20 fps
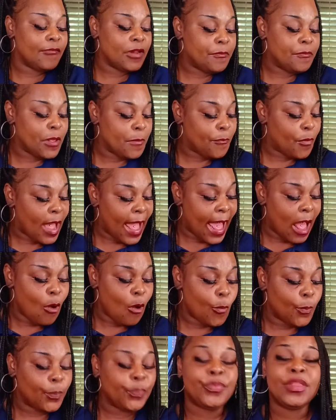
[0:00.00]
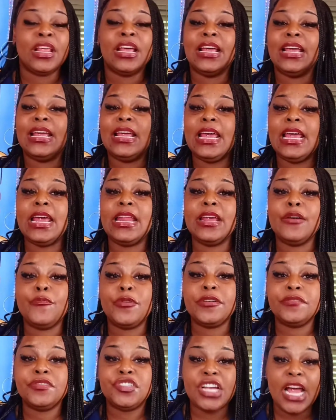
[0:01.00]
people out. Eatin'
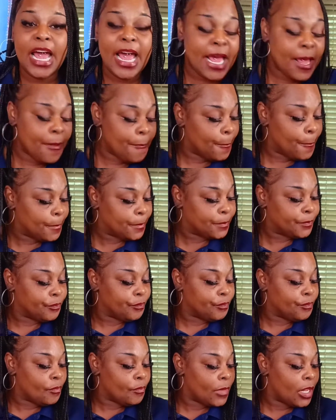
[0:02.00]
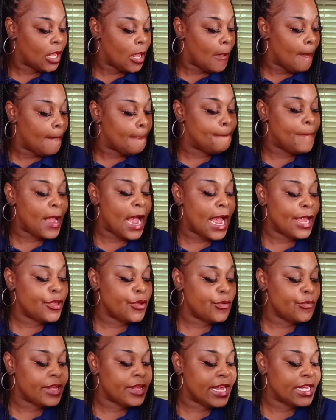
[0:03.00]
Wit Jay, Bayou
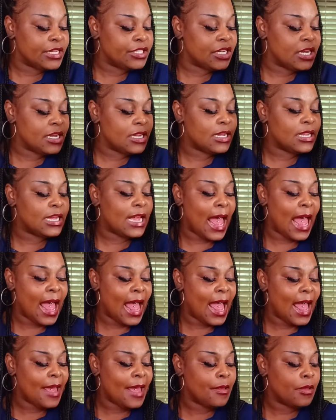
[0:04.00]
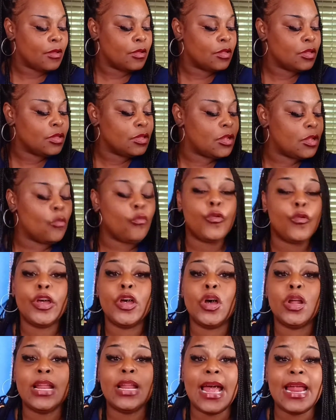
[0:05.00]
Kitchen Guy, The Real
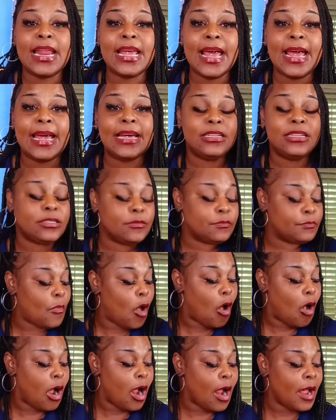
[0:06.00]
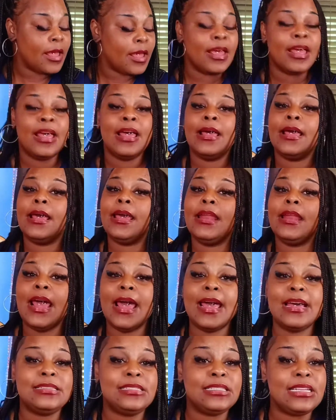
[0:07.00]
Lady A S M R, and
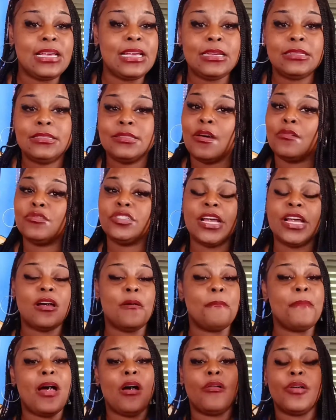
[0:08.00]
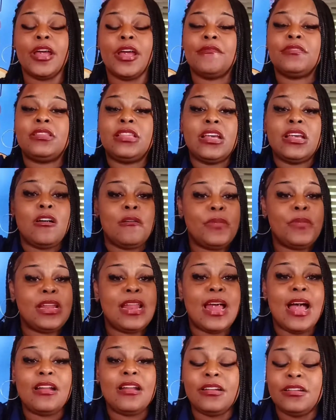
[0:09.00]
Ace Eats. Go check them out. Everything gonna be
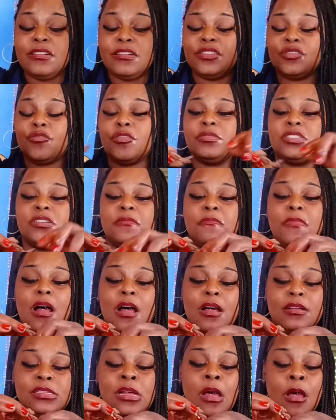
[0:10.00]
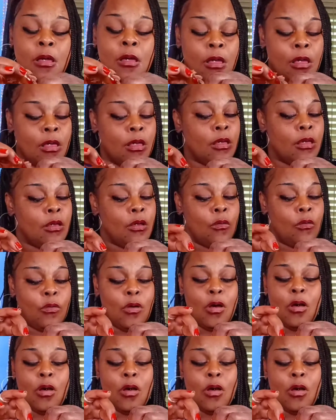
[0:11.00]
down in the description box. Woo!